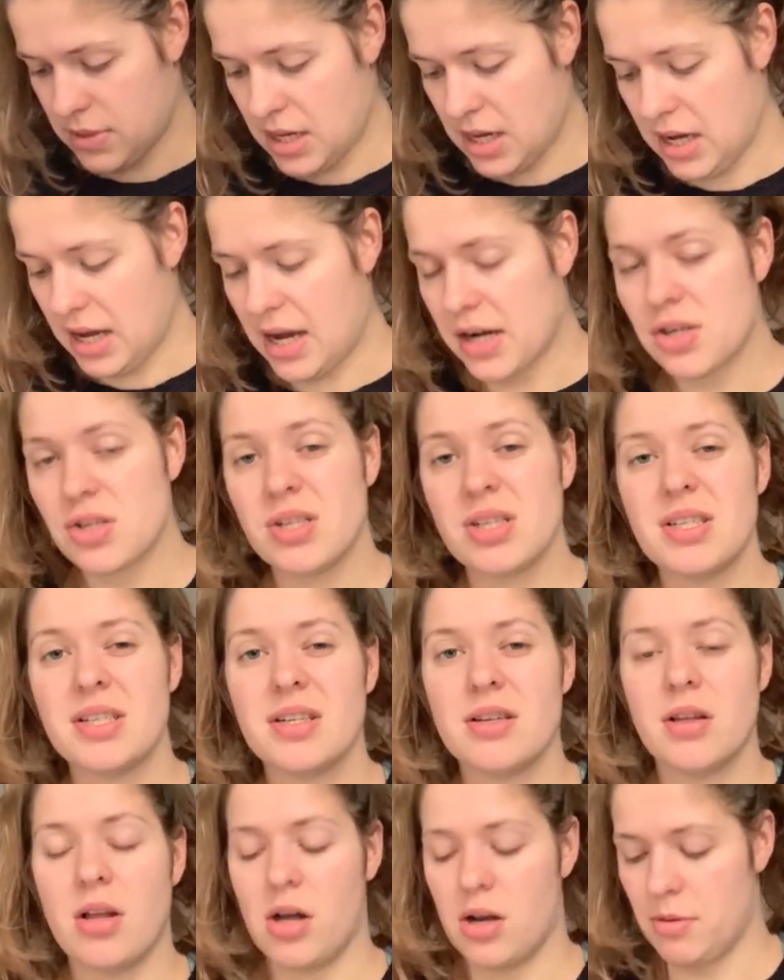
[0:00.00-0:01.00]
I actually did
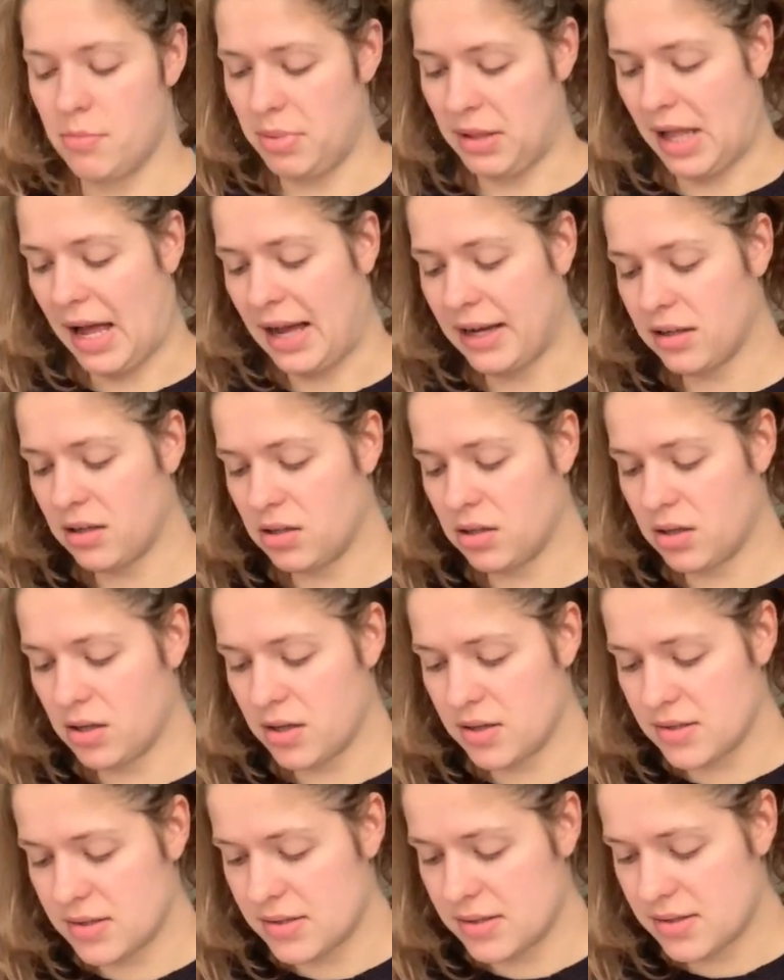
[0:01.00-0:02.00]
a lot of black
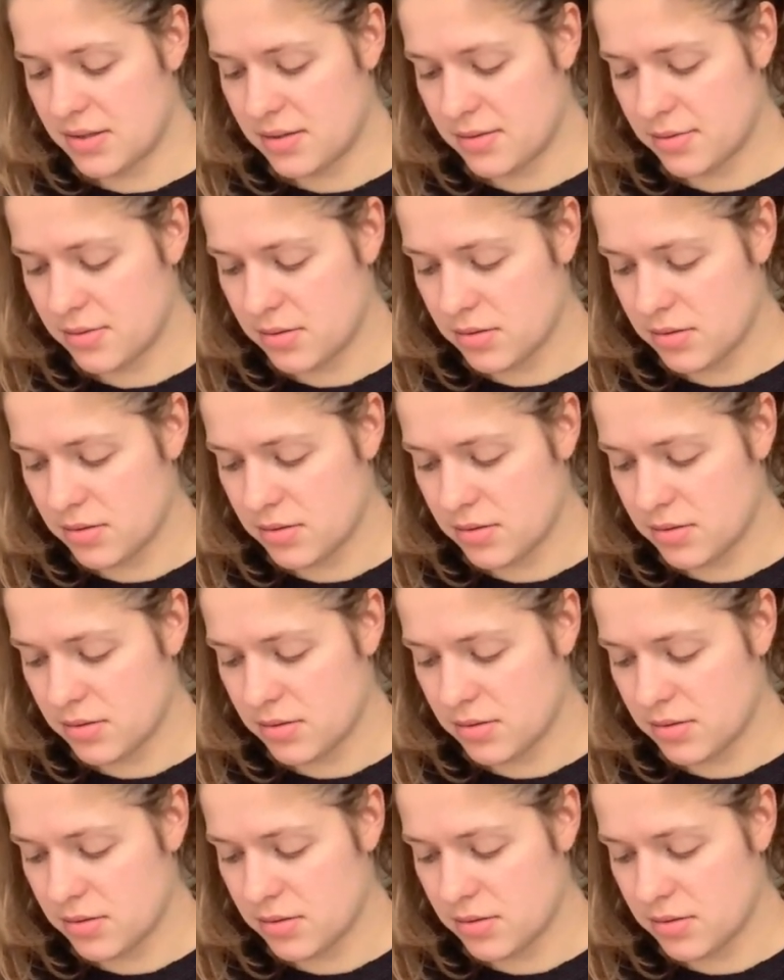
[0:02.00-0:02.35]
because